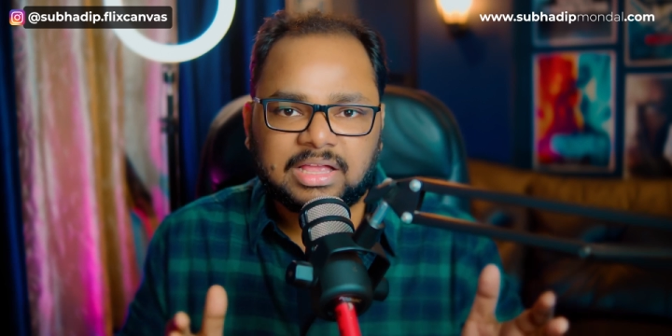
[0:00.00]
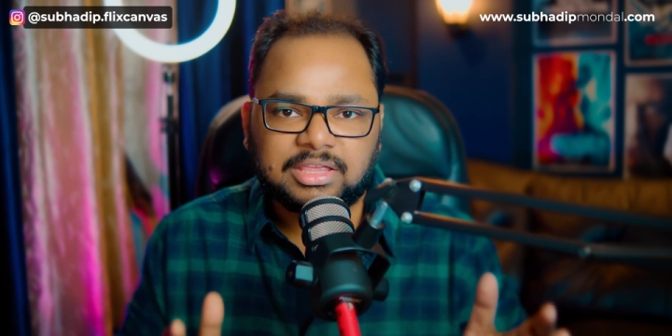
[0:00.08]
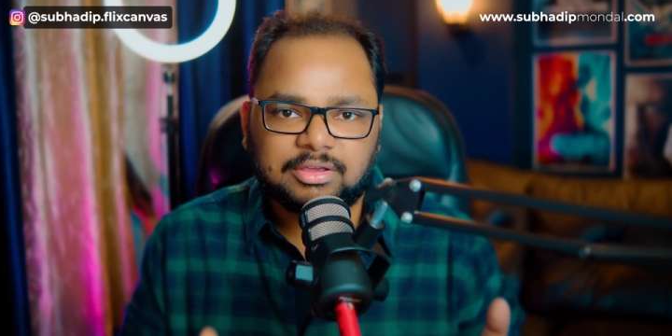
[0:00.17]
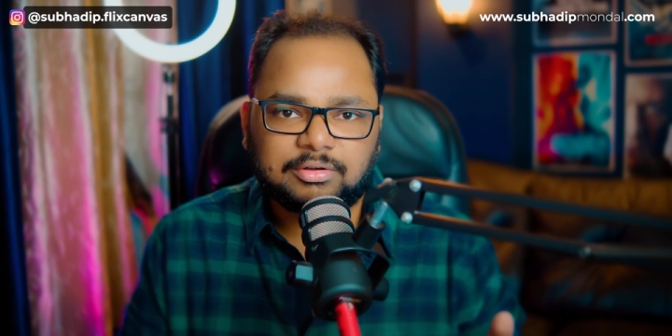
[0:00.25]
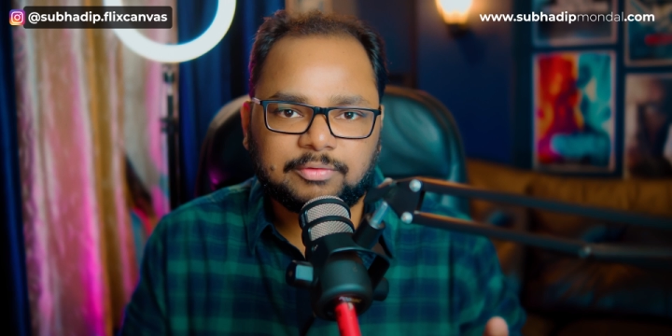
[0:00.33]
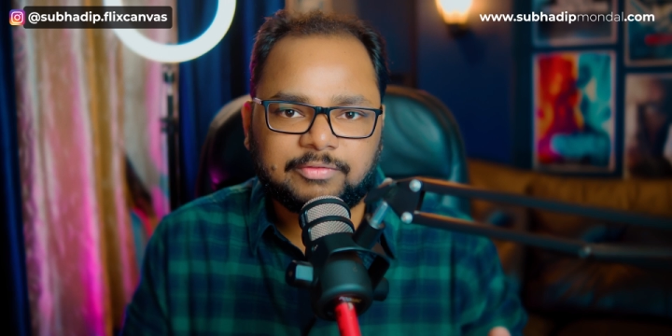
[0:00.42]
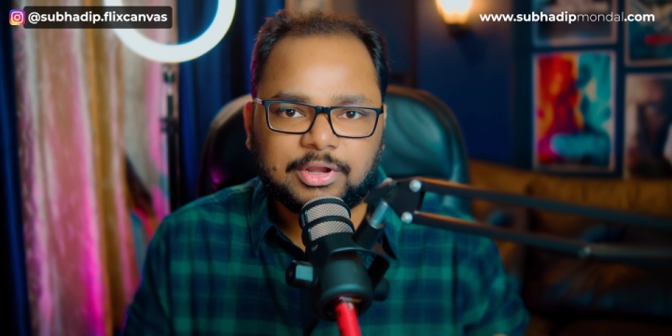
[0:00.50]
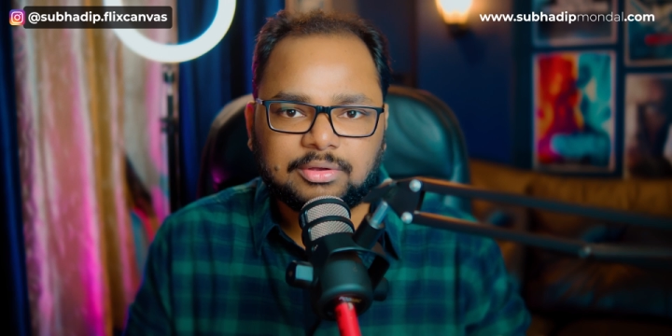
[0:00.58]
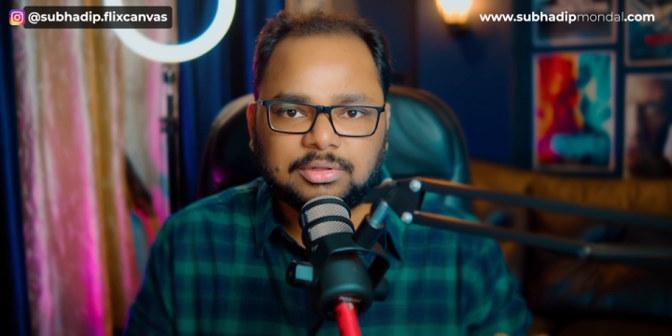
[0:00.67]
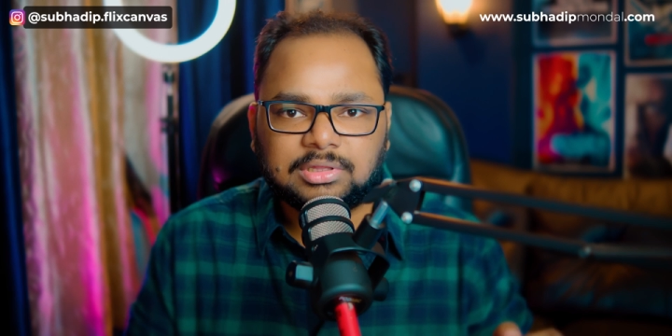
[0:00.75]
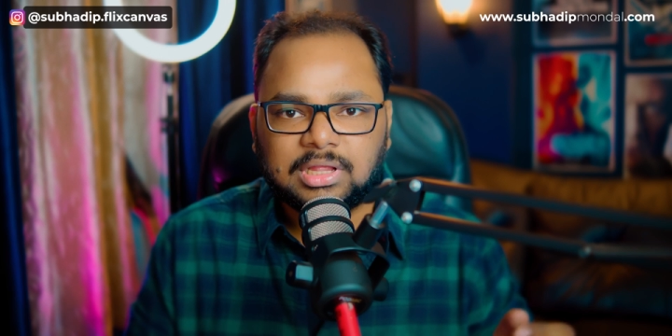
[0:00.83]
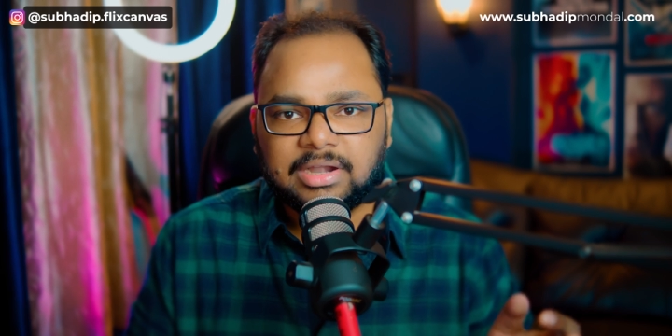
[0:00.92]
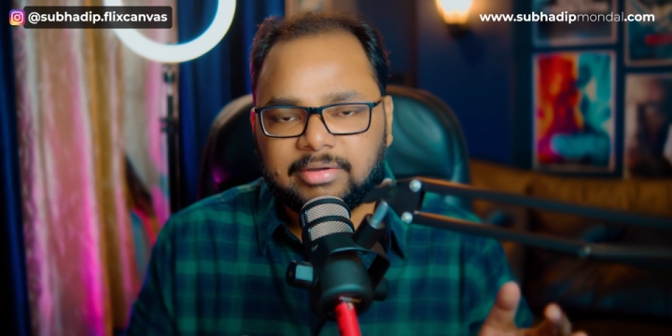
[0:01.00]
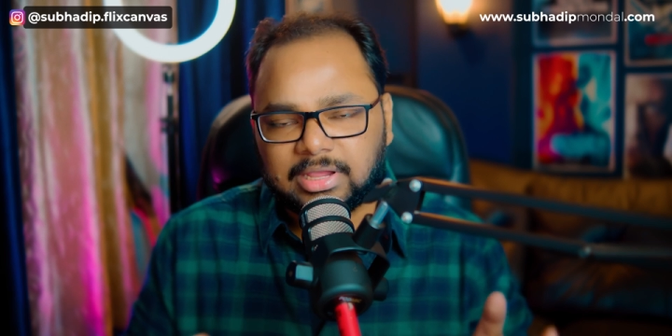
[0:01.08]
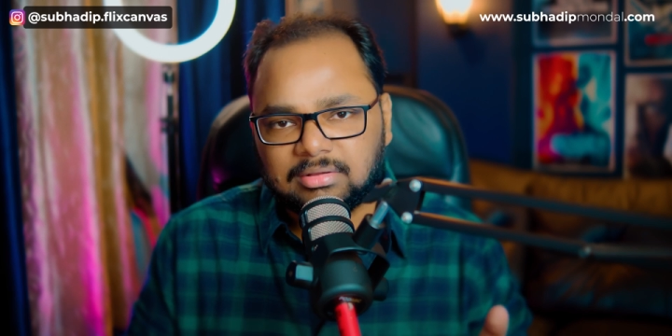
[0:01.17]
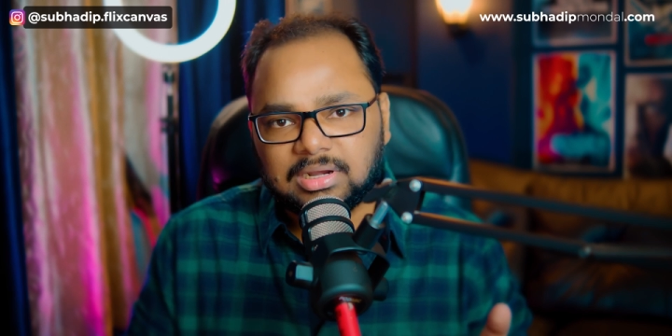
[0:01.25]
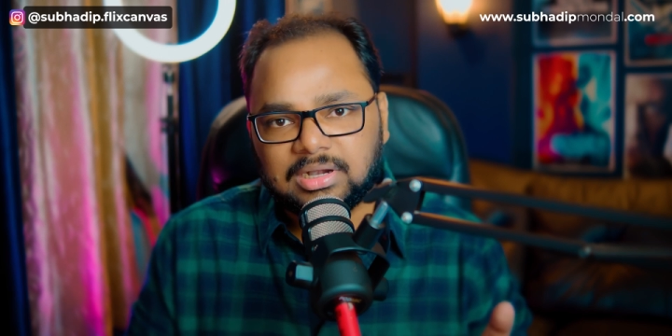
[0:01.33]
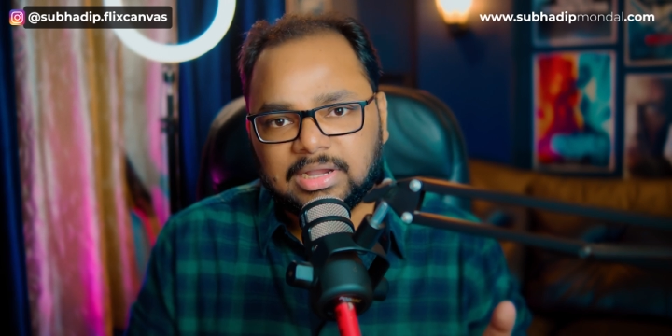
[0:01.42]
YouTube videos
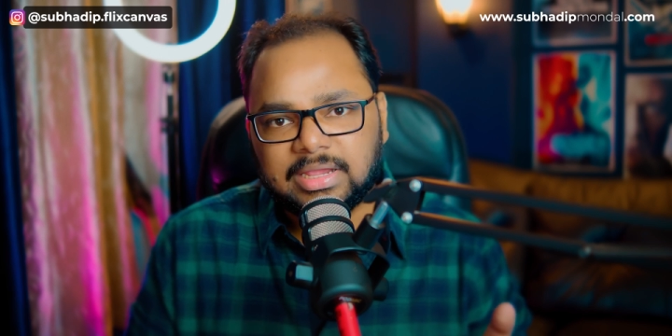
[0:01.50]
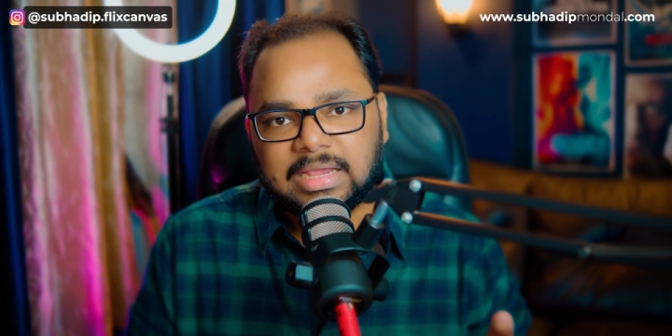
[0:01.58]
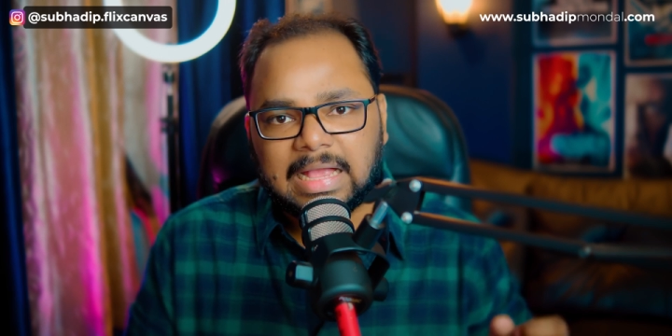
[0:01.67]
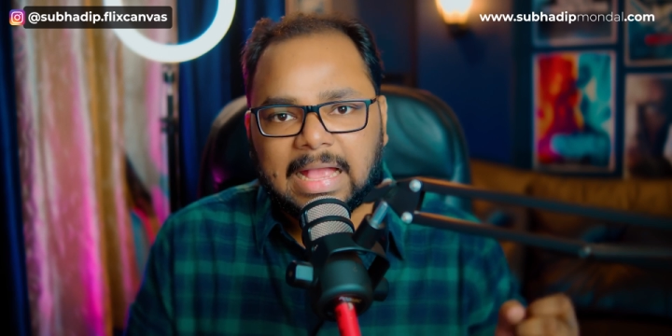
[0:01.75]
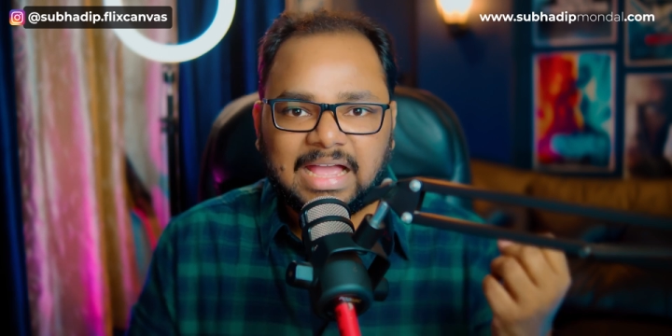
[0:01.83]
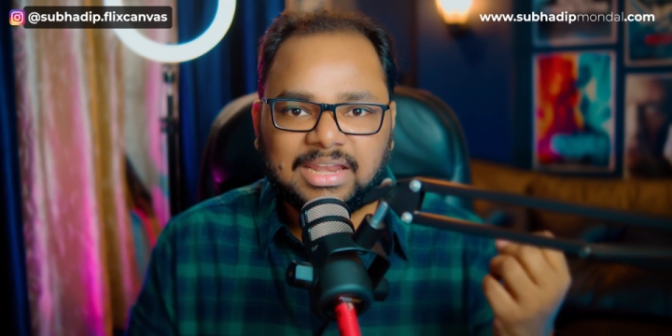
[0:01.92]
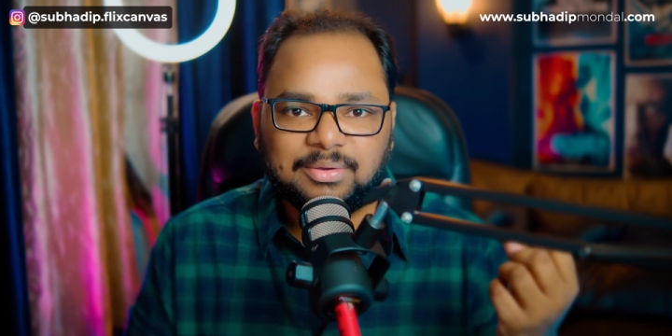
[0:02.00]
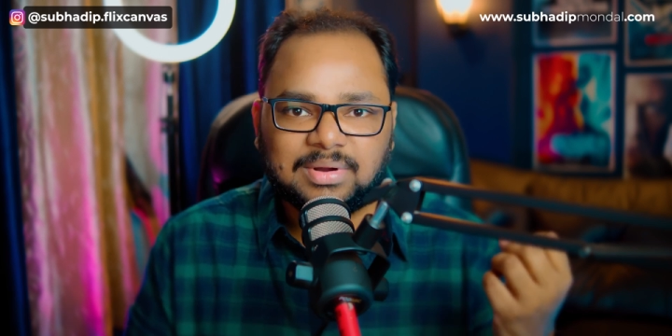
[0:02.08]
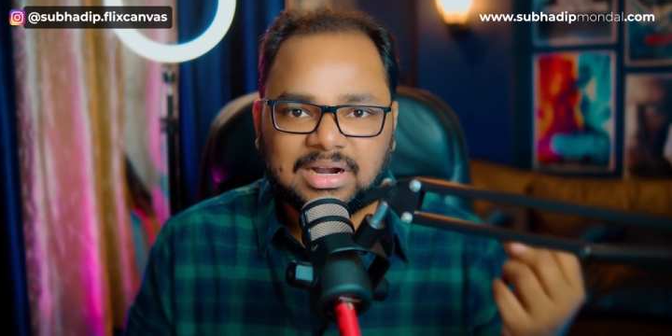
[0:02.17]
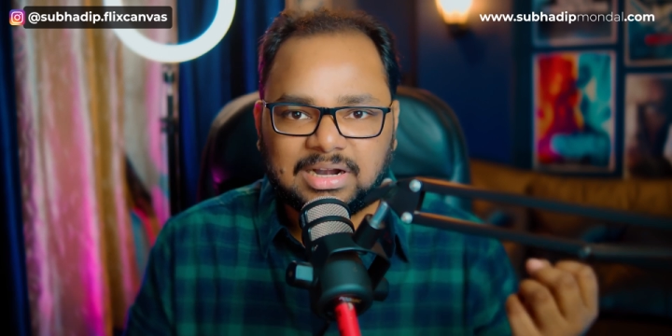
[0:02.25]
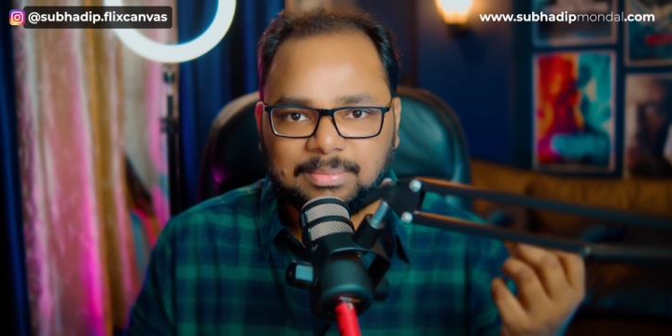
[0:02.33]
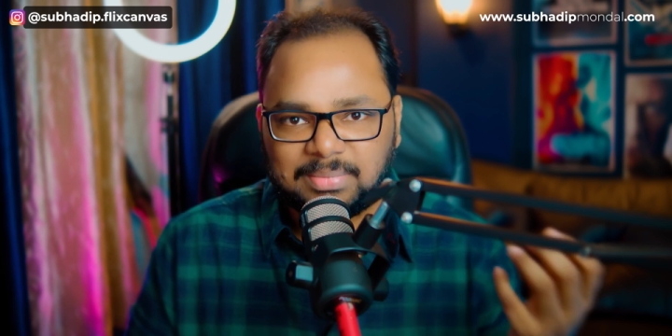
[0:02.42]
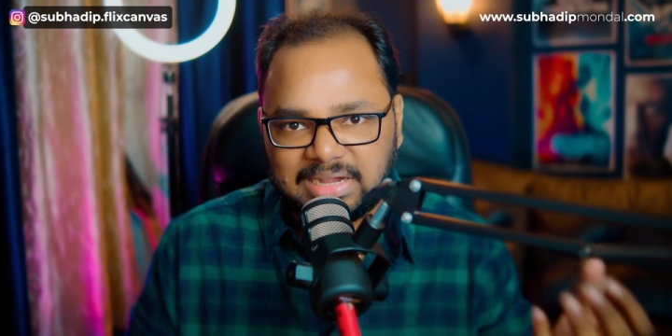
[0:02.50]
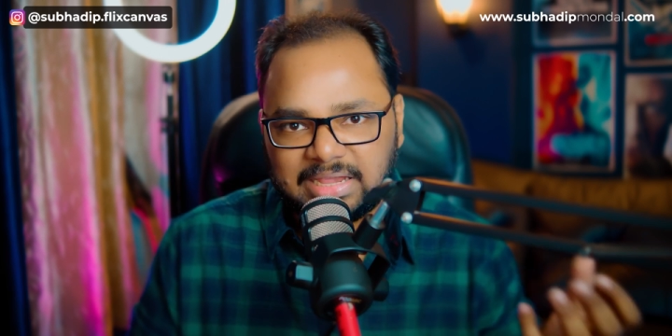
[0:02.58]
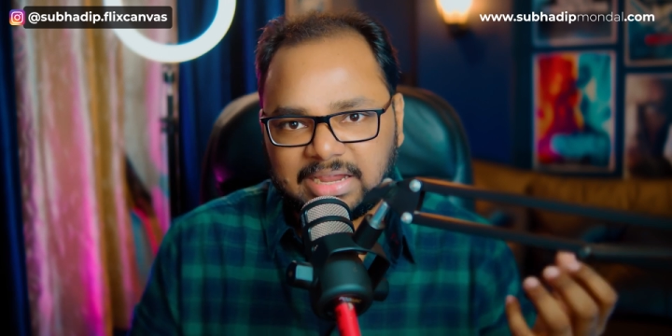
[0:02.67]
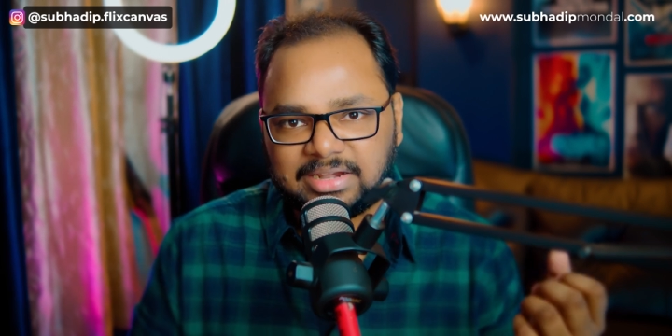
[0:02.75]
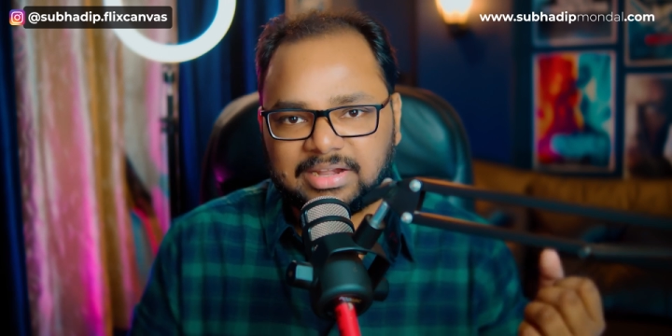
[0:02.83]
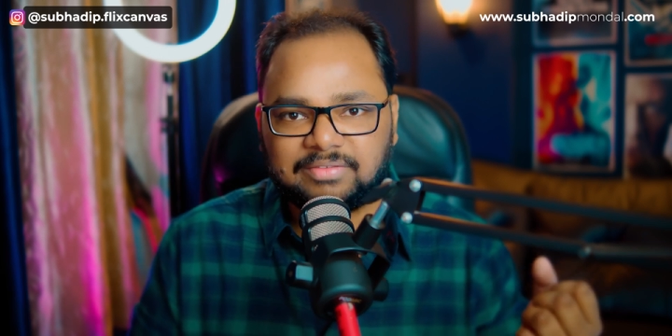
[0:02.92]
regularly and you earn
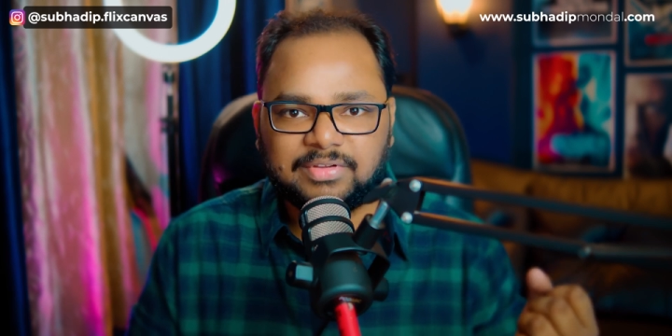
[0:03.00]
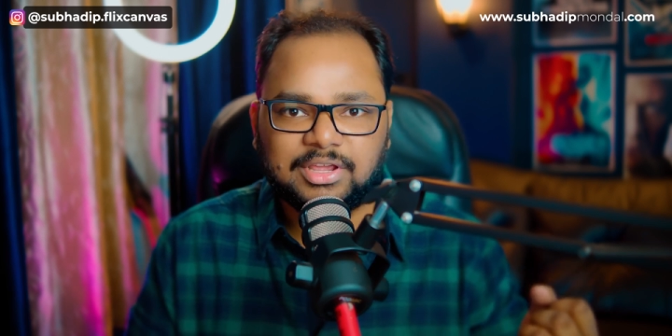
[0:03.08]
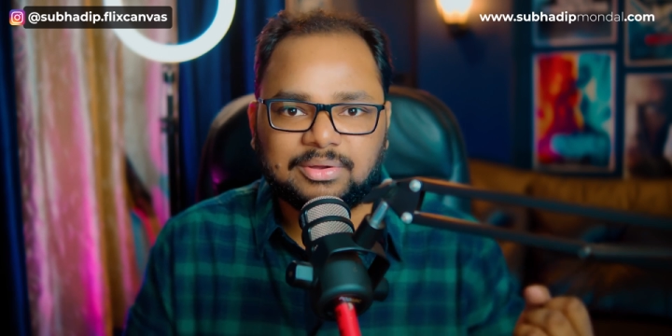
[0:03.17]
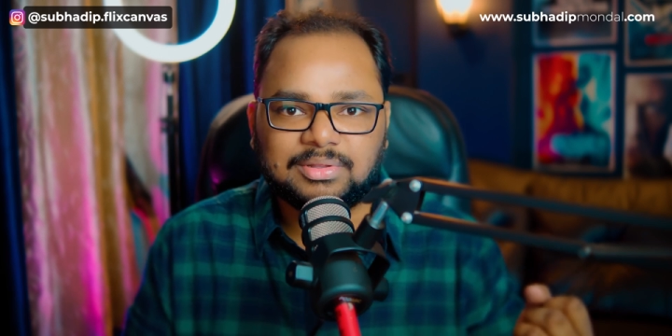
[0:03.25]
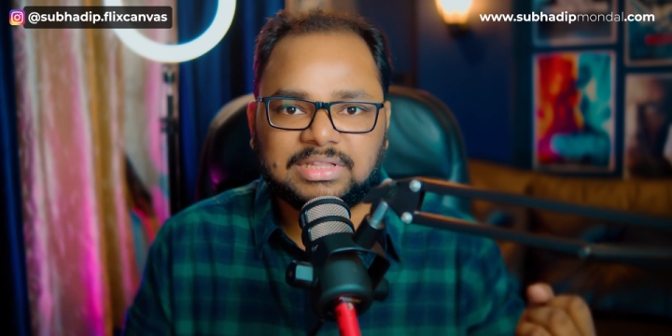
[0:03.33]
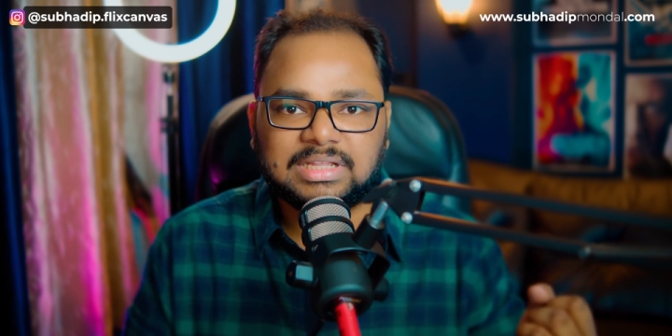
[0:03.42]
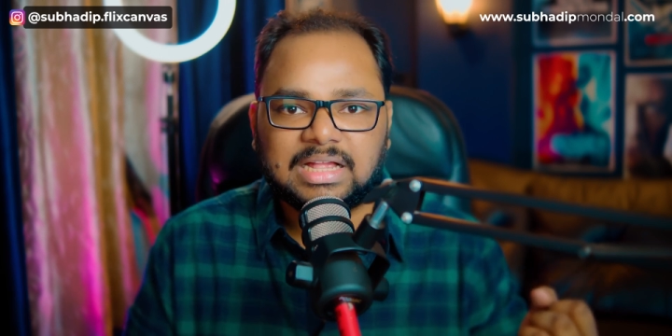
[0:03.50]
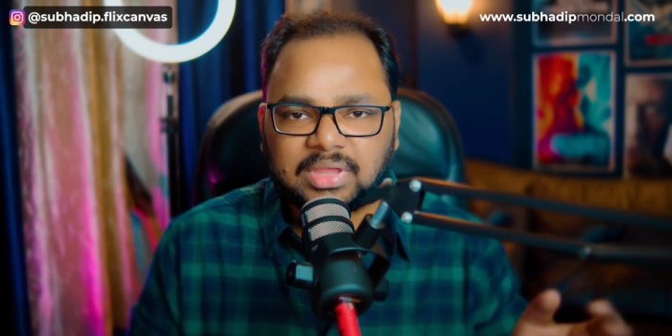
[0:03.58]
money editing videos,